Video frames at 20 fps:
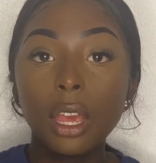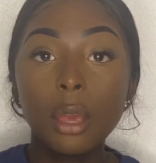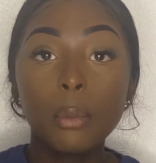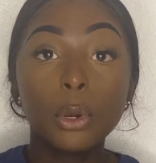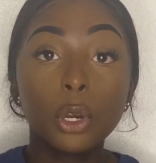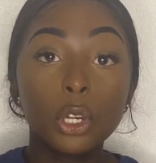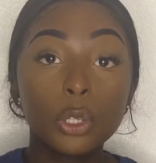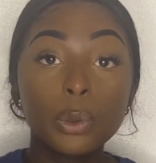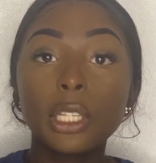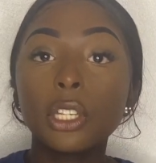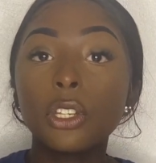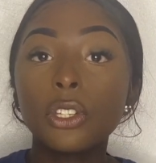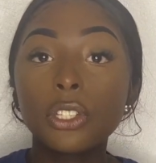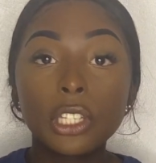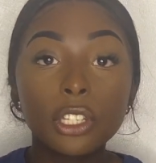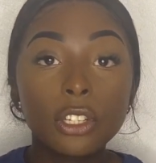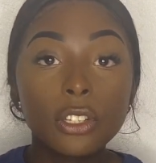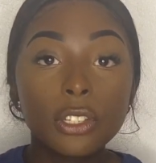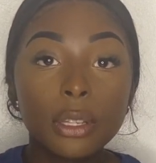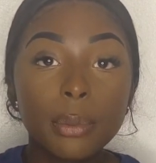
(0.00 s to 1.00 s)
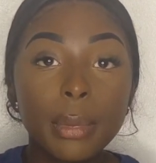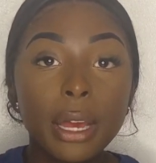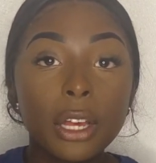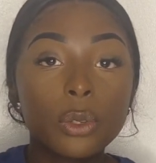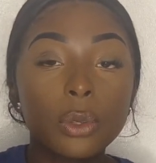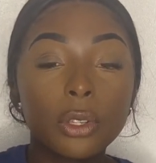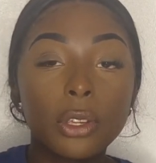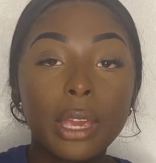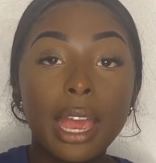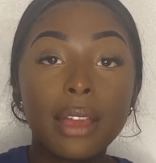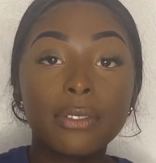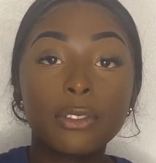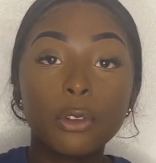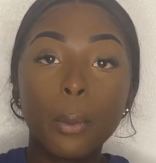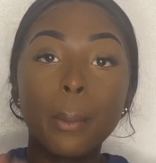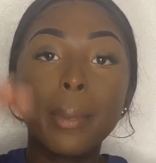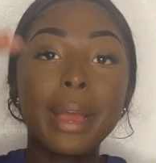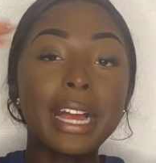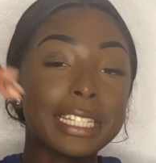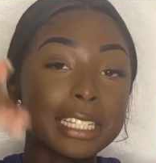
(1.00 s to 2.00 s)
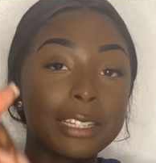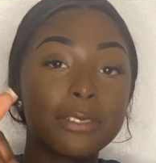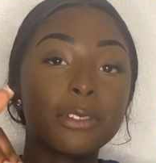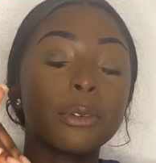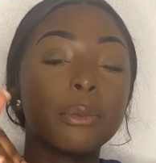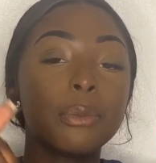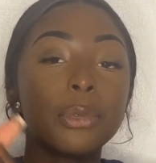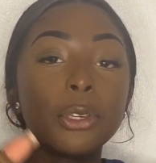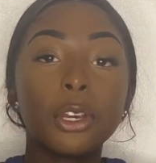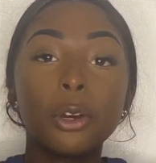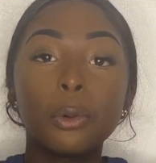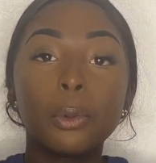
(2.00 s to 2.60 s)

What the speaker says: because we used to use the mouse when you had your massive computer